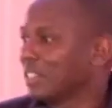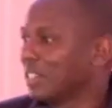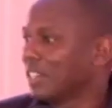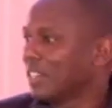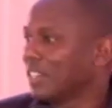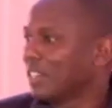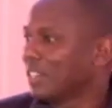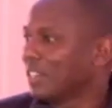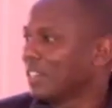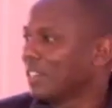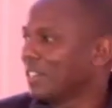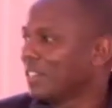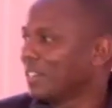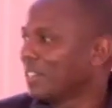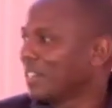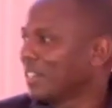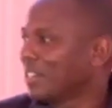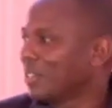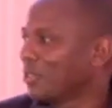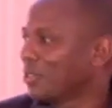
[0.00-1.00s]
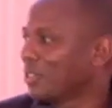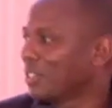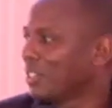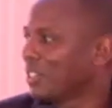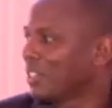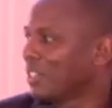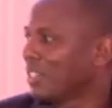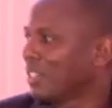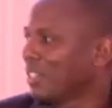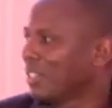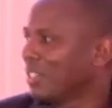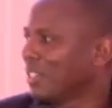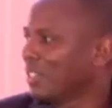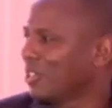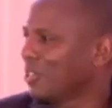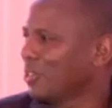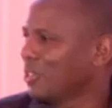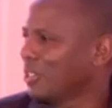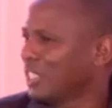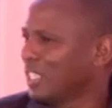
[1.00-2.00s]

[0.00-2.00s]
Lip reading: I don't know,